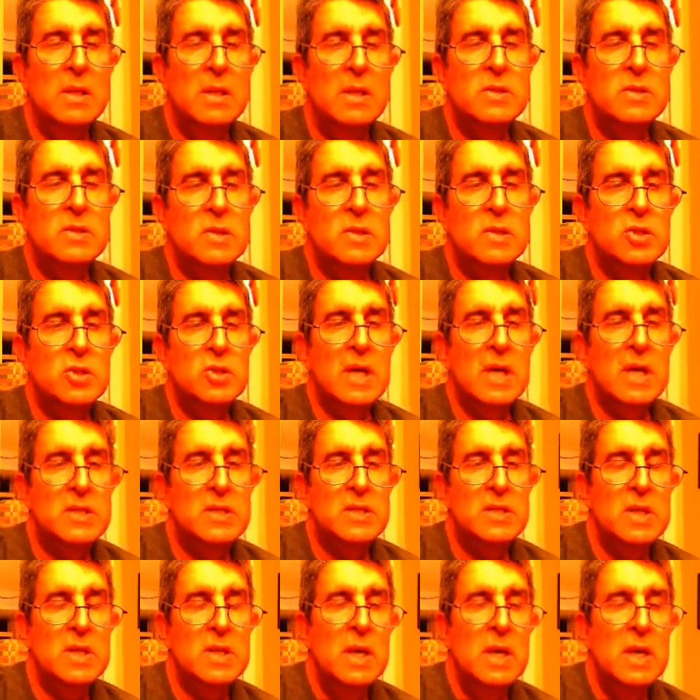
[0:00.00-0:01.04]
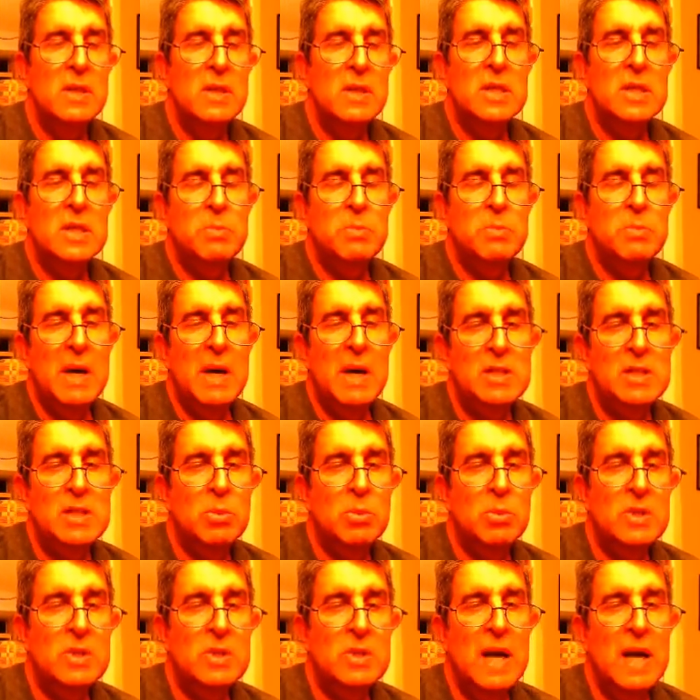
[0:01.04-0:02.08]
that suggests that it's
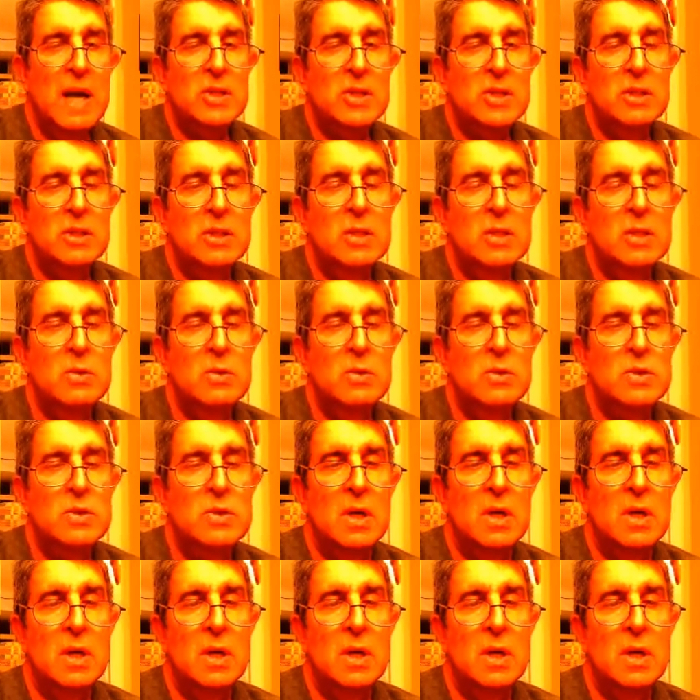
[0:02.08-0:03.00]
possible to actually use